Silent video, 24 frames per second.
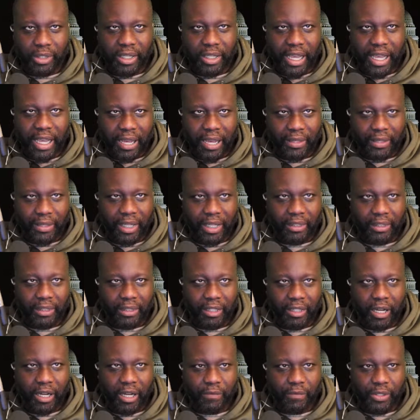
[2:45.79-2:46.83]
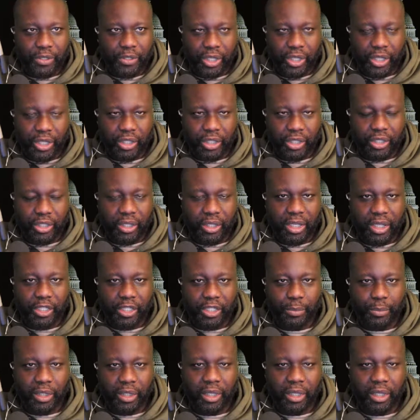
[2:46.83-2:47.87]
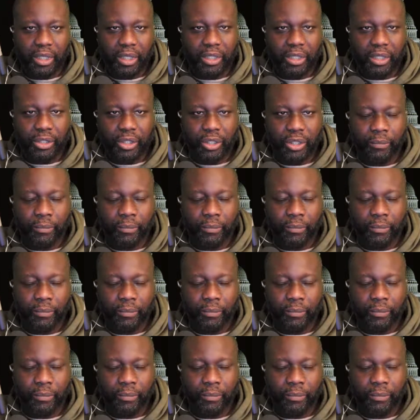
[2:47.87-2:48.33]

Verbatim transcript: have that conversation is because,